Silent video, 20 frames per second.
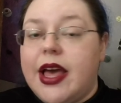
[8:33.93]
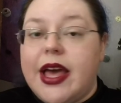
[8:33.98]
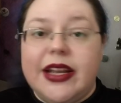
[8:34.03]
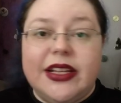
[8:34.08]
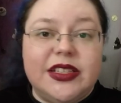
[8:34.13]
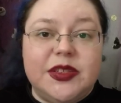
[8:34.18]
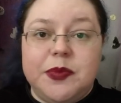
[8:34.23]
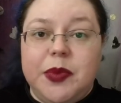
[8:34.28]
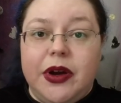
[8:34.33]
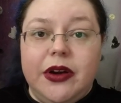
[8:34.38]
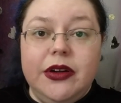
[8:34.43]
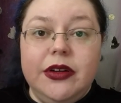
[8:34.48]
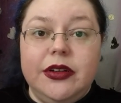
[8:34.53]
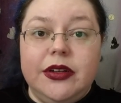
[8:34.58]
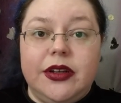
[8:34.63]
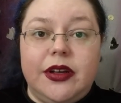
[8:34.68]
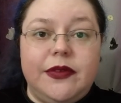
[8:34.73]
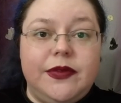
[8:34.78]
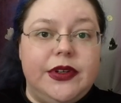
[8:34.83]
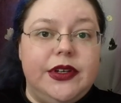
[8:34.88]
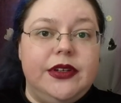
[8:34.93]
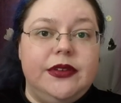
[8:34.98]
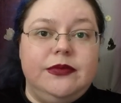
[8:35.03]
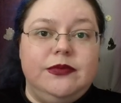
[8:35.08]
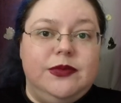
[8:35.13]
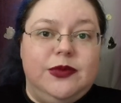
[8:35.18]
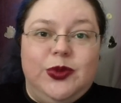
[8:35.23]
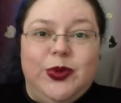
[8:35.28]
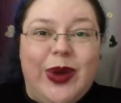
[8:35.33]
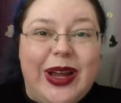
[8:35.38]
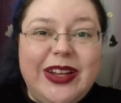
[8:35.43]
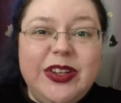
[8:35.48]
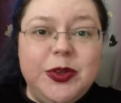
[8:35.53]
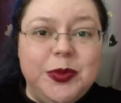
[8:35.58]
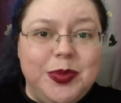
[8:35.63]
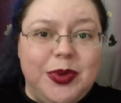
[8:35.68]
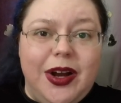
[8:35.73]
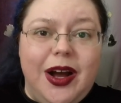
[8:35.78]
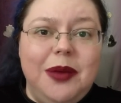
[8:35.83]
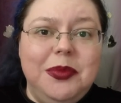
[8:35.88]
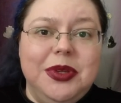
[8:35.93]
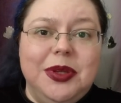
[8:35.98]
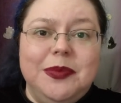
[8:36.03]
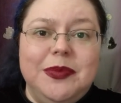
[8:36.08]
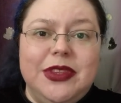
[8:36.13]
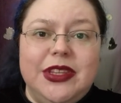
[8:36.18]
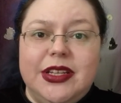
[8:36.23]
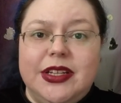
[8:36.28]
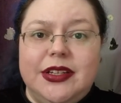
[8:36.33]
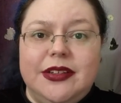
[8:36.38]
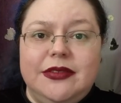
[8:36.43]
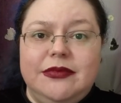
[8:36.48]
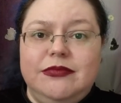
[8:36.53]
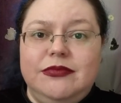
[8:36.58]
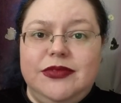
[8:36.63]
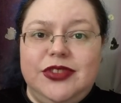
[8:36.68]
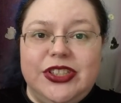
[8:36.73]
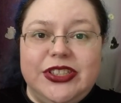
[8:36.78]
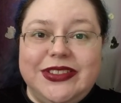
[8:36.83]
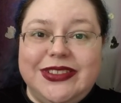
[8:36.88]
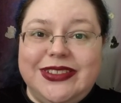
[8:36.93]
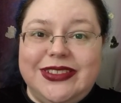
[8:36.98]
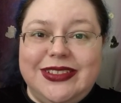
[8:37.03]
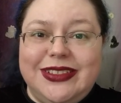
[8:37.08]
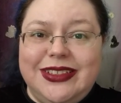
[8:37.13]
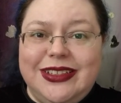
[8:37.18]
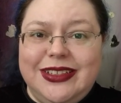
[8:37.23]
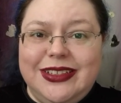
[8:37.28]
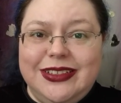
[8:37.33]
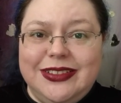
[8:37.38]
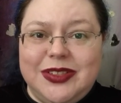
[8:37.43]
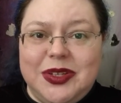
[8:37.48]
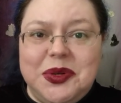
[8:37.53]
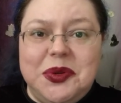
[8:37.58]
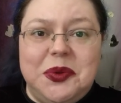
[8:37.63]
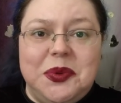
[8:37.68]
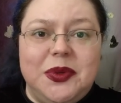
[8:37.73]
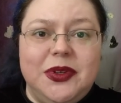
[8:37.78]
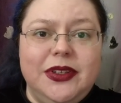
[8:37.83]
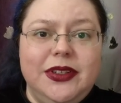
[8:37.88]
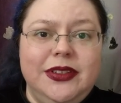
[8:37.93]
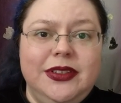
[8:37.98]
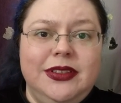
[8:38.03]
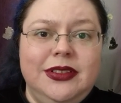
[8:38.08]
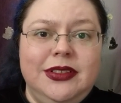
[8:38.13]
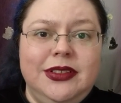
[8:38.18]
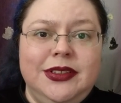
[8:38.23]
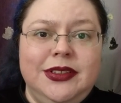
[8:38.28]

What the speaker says: and it's part of a greater problem than just his own.